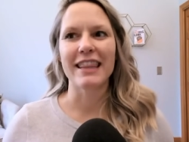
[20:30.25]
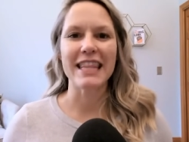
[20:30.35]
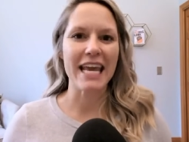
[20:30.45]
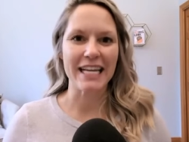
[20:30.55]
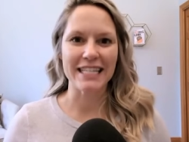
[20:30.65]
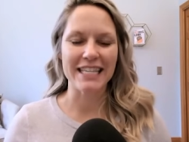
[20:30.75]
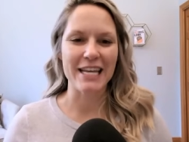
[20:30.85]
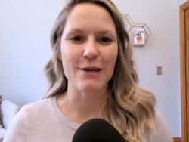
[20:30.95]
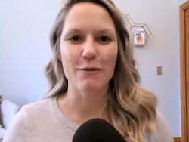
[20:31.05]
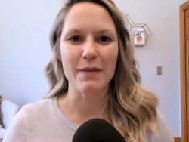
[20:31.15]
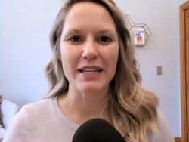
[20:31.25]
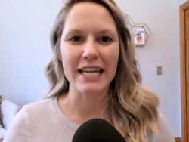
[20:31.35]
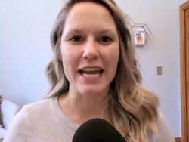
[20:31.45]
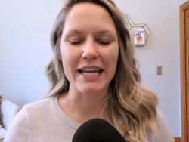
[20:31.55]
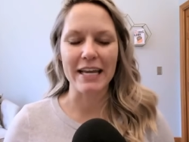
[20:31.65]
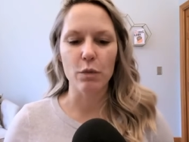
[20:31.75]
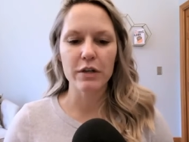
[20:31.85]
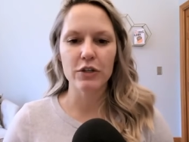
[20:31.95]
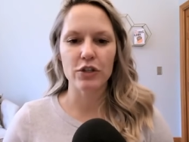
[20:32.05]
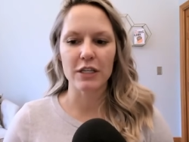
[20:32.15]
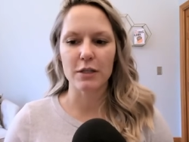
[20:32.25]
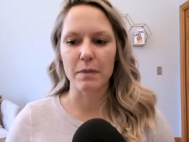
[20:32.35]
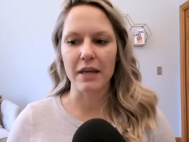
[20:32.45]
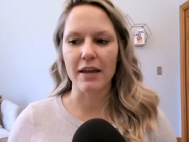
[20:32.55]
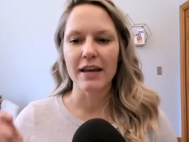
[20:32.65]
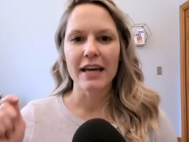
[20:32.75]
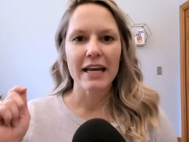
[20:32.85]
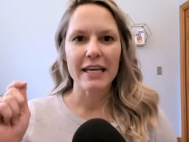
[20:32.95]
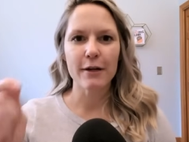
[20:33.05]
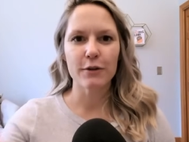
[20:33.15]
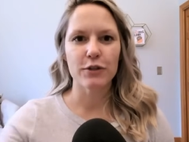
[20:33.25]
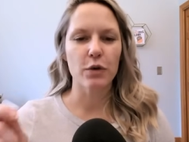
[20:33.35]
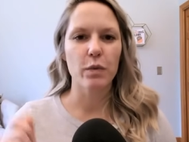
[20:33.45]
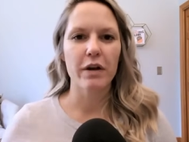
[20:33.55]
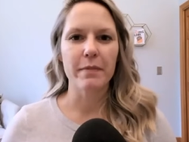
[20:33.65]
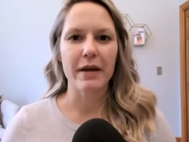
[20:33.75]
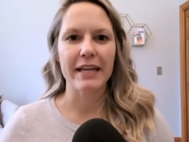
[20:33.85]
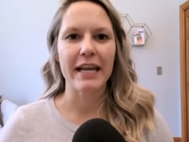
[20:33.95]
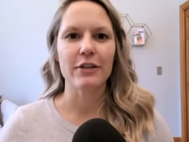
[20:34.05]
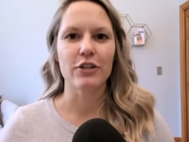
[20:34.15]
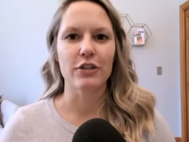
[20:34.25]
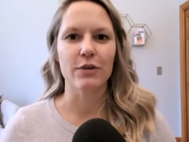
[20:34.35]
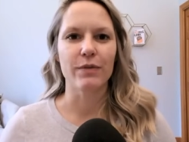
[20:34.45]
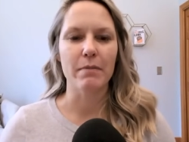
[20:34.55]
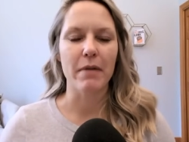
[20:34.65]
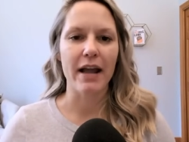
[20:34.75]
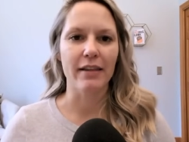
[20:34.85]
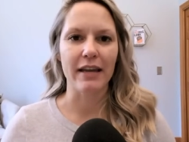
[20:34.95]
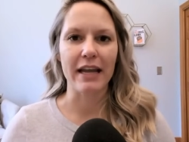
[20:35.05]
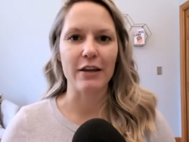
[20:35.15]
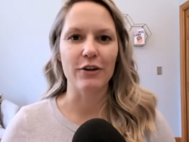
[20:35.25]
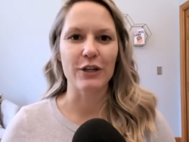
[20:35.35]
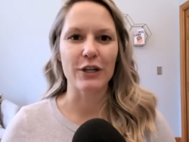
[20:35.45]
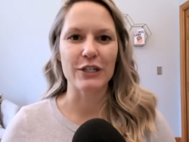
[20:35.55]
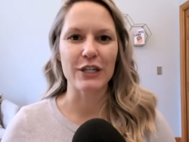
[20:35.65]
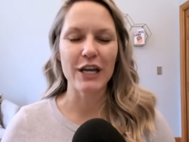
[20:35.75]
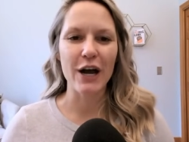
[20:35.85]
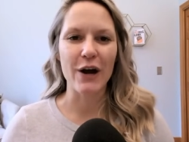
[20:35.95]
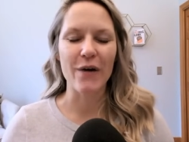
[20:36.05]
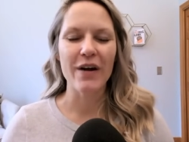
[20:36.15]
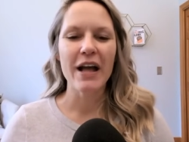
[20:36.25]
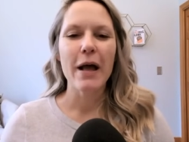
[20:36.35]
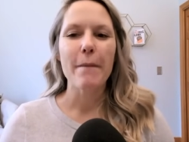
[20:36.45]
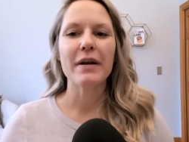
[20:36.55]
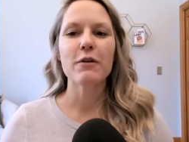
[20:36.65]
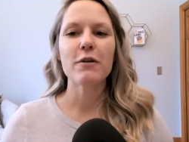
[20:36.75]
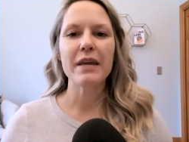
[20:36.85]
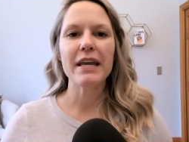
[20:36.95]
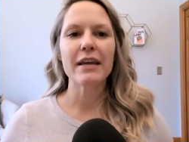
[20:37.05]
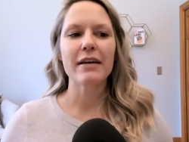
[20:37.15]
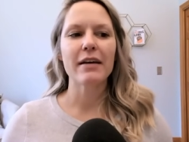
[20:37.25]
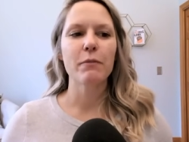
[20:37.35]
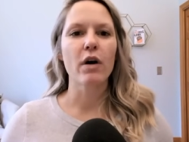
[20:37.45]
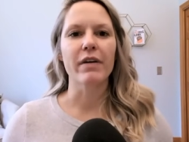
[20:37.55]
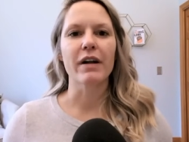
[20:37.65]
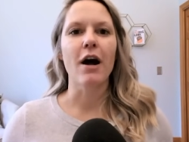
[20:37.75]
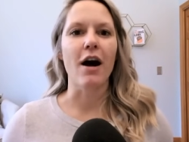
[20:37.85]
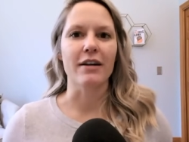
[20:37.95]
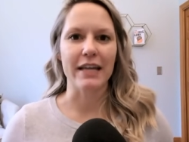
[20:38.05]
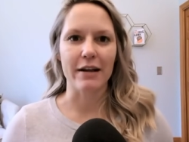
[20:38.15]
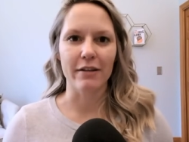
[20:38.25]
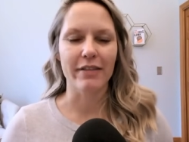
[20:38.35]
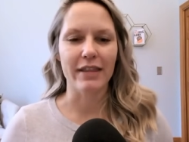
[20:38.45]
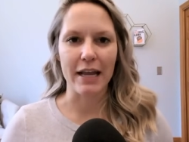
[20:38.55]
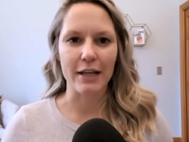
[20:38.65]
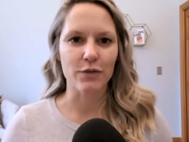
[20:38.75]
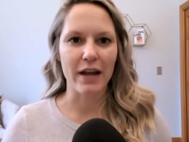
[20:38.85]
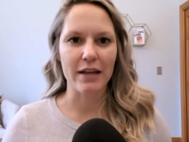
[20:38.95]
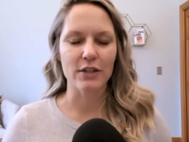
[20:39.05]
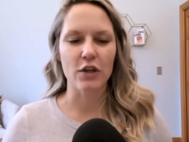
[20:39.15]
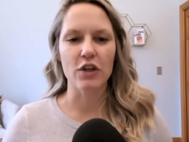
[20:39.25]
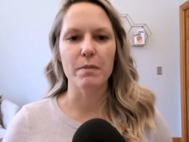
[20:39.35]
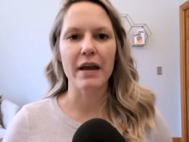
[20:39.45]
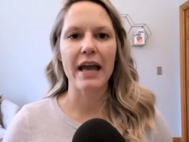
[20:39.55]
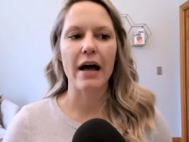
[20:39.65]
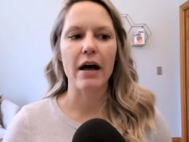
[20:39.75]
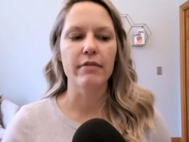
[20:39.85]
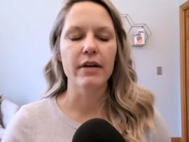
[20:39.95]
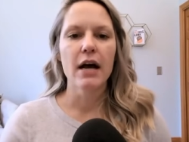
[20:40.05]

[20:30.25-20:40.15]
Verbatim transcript: things that you would be taking. It wouldn't just be, here's your one medication to remyelinate and you're good to go, but it would be more of a cocktail of things, right? So you might have